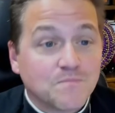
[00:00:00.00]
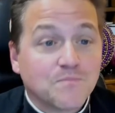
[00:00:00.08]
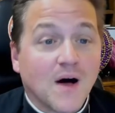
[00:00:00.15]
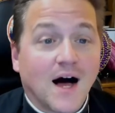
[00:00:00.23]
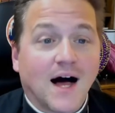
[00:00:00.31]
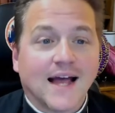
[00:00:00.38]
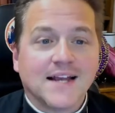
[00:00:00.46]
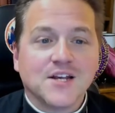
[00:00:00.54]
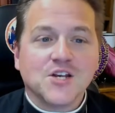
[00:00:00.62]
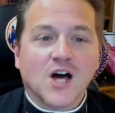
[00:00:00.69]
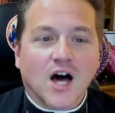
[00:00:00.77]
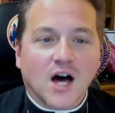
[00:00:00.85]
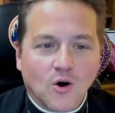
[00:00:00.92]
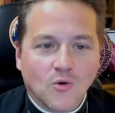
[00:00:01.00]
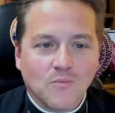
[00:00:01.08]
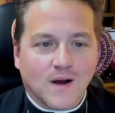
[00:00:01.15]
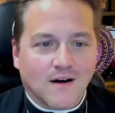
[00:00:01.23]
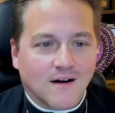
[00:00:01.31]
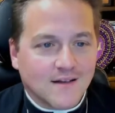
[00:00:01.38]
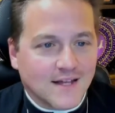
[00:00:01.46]
I know,
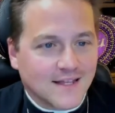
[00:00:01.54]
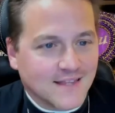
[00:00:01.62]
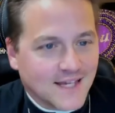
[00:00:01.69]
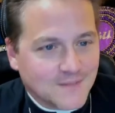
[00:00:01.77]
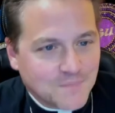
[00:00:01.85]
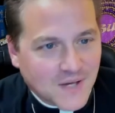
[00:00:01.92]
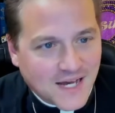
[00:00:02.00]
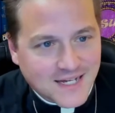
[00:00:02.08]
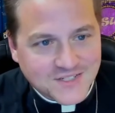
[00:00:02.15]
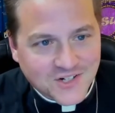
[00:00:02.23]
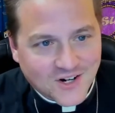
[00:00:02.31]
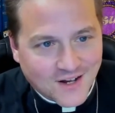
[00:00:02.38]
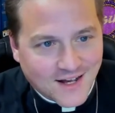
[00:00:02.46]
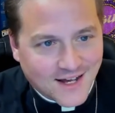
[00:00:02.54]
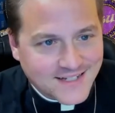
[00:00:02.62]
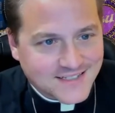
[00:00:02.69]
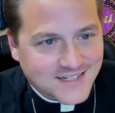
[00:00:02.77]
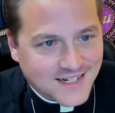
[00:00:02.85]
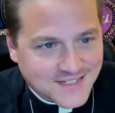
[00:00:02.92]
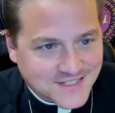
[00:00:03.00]
Marilyn, that Pastor
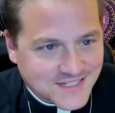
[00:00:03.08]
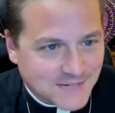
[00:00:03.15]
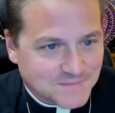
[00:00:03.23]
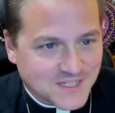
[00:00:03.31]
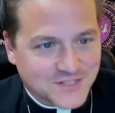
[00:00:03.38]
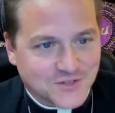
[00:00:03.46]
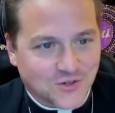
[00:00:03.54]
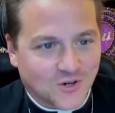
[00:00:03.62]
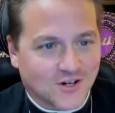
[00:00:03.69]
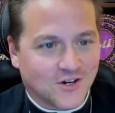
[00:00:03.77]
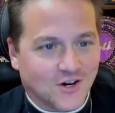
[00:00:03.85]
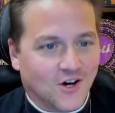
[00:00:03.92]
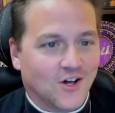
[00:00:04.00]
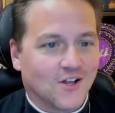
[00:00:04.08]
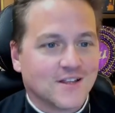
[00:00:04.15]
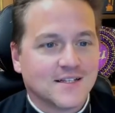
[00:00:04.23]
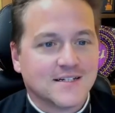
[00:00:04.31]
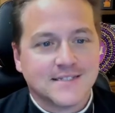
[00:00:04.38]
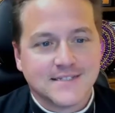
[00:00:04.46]
Hines accepted your call.